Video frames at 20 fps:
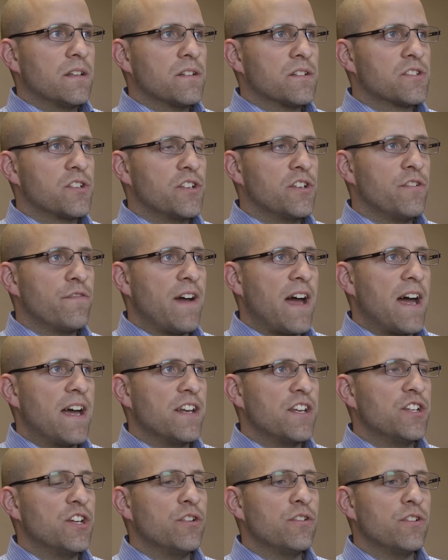So you
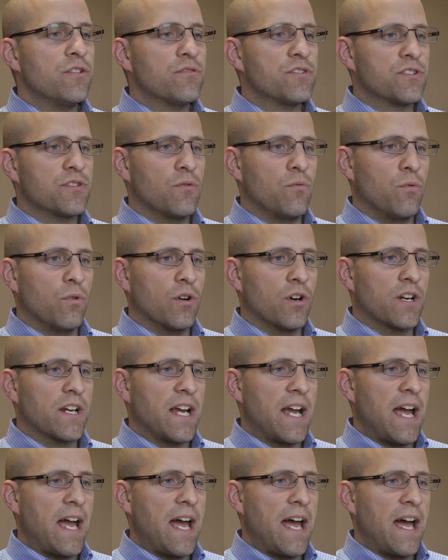used to
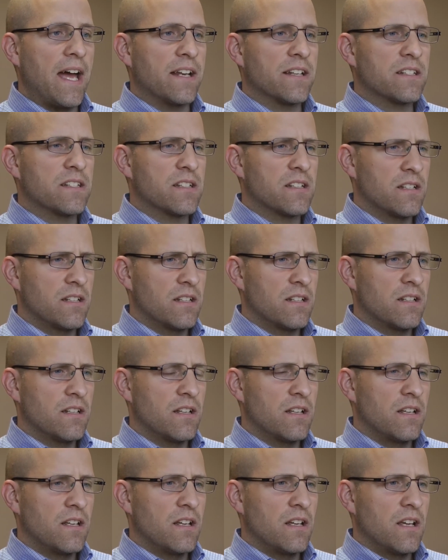work at
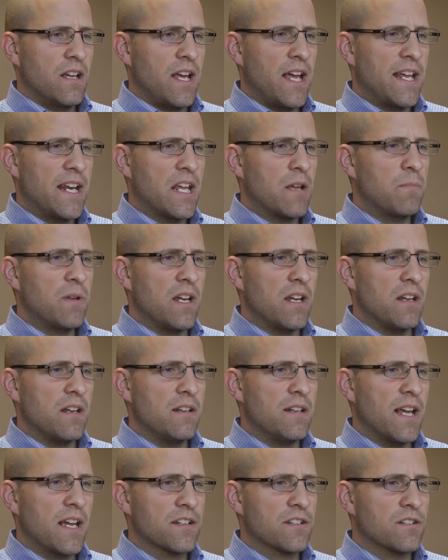
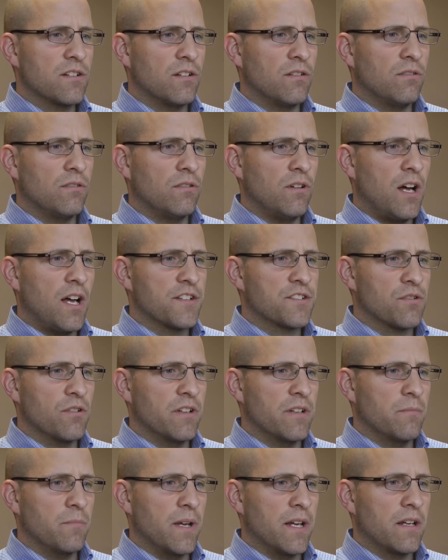NAB, National
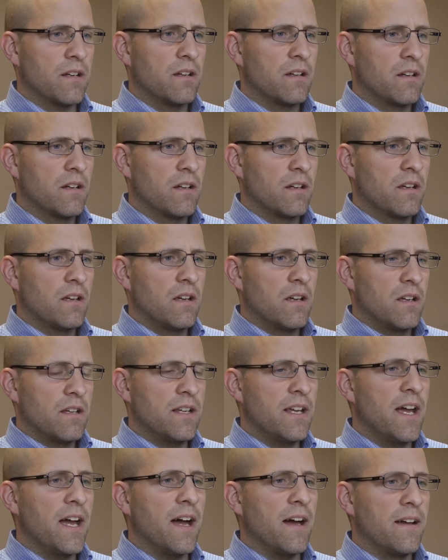Australian Bank,
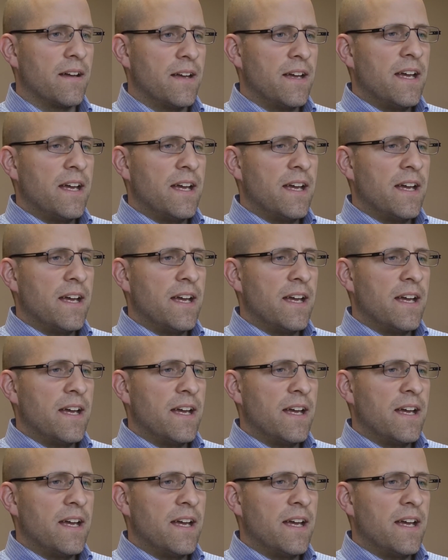yeah,